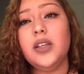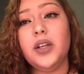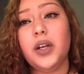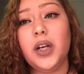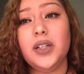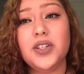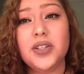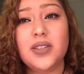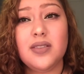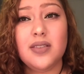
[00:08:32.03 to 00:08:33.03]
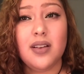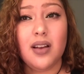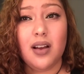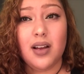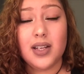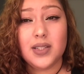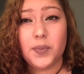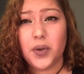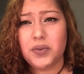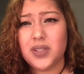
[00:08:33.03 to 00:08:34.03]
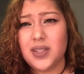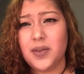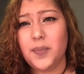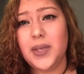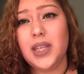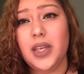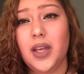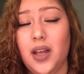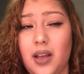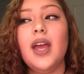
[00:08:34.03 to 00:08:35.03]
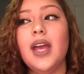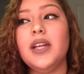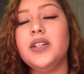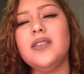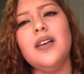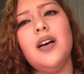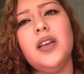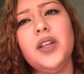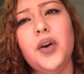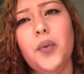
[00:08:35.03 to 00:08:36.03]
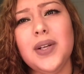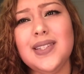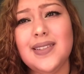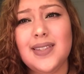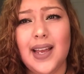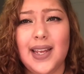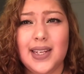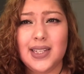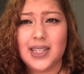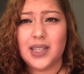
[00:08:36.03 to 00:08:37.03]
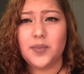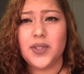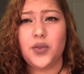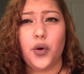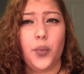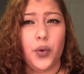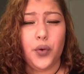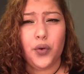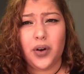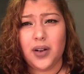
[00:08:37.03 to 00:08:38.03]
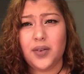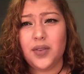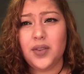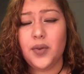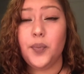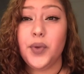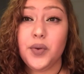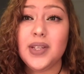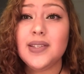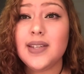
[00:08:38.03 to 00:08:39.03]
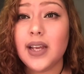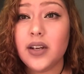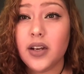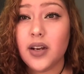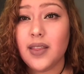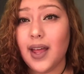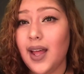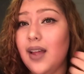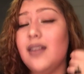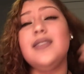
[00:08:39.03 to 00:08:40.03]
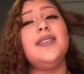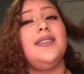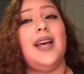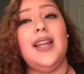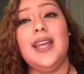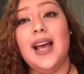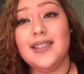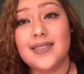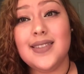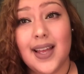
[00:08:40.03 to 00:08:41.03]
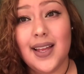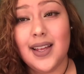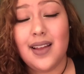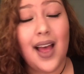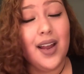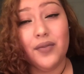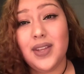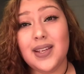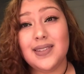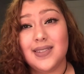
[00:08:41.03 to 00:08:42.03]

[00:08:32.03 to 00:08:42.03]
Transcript: you're just exposed to the media and, you know, what society deems normal, or the beauty standard that society has set. I don't think it's